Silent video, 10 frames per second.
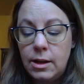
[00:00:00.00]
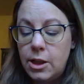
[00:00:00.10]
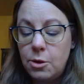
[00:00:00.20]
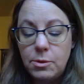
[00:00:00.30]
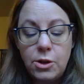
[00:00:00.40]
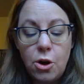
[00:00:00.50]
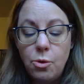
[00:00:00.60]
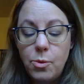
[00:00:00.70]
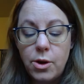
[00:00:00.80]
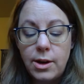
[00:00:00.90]
There was no
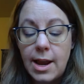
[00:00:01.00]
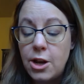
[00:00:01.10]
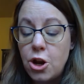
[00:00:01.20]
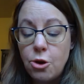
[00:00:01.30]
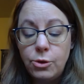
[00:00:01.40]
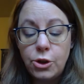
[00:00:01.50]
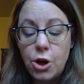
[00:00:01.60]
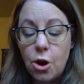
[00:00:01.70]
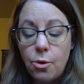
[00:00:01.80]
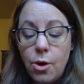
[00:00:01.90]
wood and no
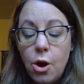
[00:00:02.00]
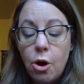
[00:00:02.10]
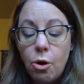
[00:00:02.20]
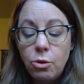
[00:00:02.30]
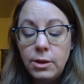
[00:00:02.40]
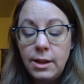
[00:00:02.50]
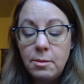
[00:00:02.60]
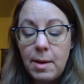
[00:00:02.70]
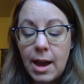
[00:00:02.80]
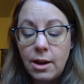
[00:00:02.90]
snow, only the
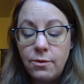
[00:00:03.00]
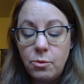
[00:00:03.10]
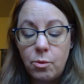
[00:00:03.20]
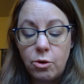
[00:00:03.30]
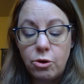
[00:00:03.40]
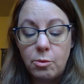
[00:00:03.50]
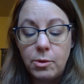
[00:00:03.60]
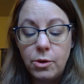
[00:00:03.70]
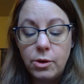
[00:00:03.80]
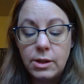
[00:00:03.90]
back of the wardrobe
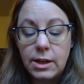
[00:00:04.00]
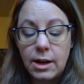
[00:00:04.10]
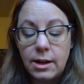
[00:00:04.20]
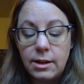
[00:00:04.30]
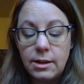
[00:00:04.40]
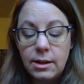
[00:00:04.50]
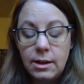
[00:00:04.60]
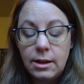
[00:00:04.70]
with hooks on it.